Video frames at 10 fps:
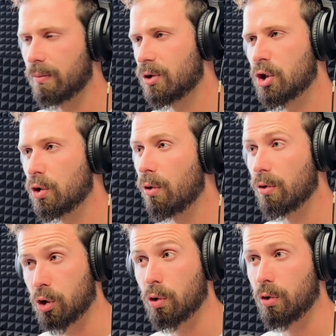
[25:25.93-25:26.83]

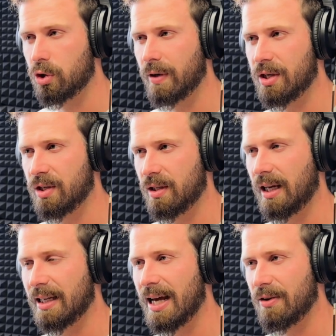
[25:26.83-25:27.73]
short duration,
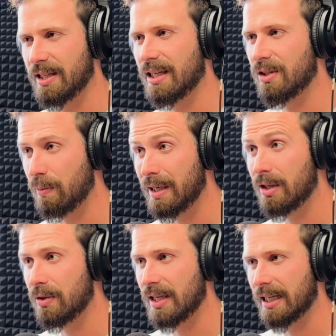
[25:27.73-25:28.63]
like nanoseconds or
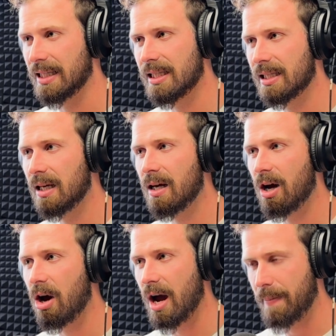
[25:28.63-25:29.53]
picoseconds,
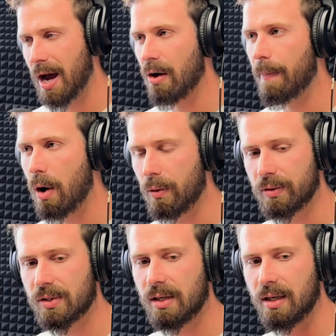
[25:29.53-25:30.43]
high power
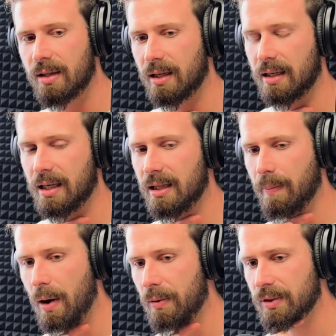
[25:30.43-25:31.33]
pulse that in
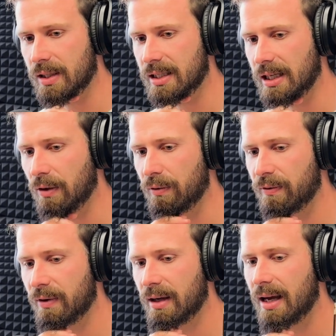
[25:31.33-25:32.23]
the pulse
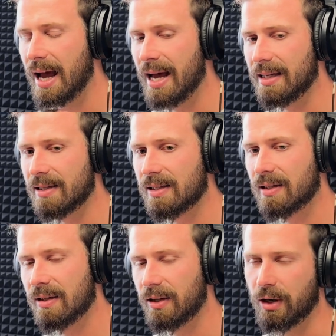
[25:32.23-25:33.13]
itself has,
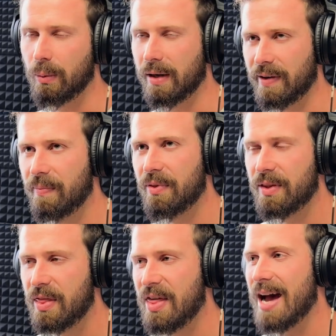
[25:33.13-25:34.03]
whatever,
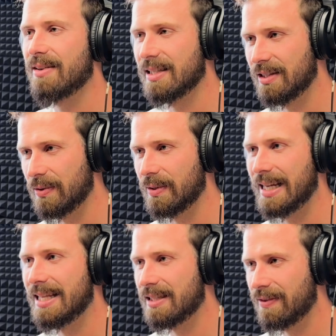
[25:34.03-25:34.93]
thousands or
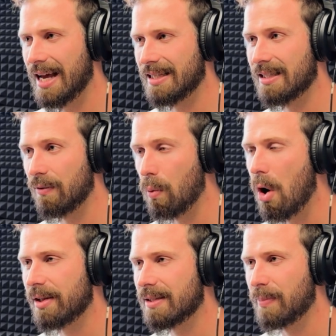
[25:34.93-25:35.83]
tens of thousands of
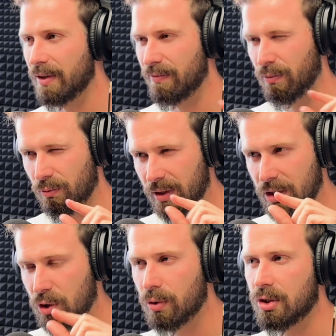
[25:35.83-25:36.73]
watts, but
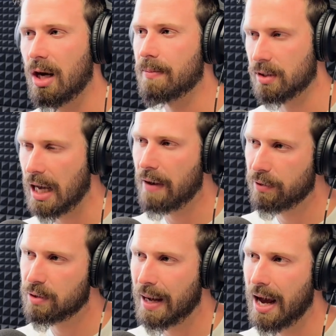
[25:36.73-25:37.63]
really short time. So the
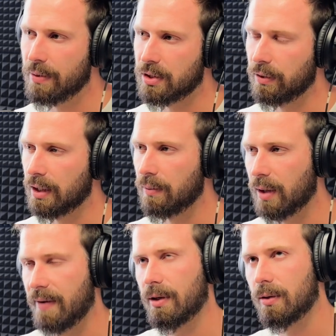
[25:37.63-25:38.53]
average power is only,
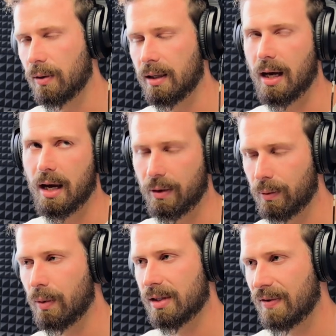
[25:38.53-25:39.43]
whatever, call it
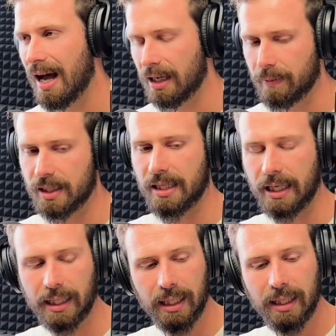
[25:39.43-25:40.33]
100 watts for argument's
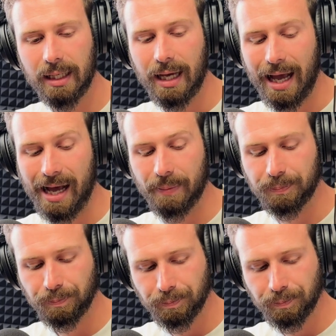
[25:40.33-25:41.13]
sake. And